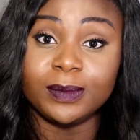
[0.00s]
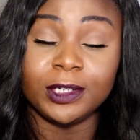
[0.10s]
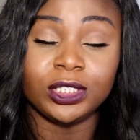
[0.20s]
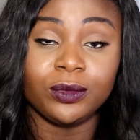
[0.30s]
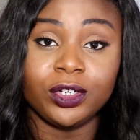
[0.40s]

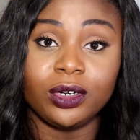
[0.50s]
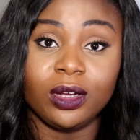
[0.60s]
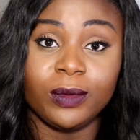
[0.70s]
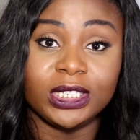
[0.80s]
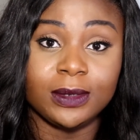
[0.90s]

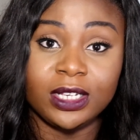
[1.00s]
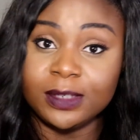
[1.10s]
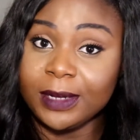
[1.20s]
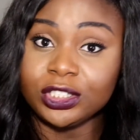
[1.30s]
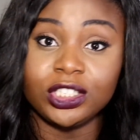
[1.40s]

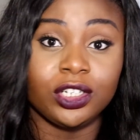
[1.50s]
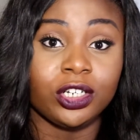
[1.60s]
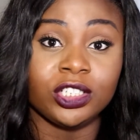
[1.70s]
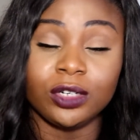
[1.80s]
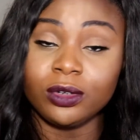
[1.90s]
especially in
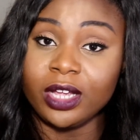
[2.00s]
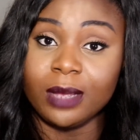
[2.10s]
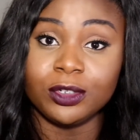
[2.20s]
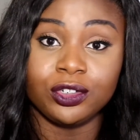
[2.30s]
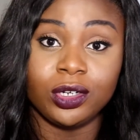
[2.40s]
your general
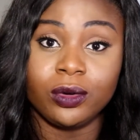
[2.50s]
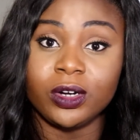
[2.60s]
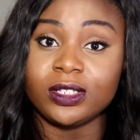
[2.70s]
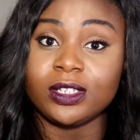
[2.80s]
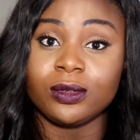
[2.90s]
chemistry
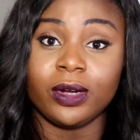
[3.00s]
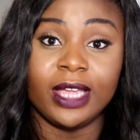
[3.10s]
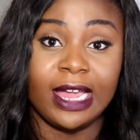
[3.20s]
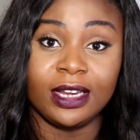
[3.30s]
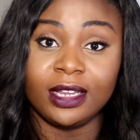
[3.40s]
courses,
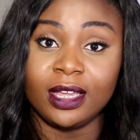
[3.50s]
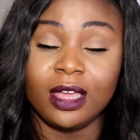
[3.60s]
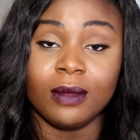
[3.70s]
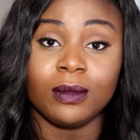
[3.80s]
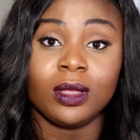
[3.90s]
organic
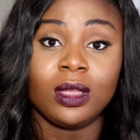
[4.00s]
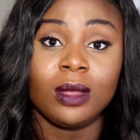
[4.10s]
chem,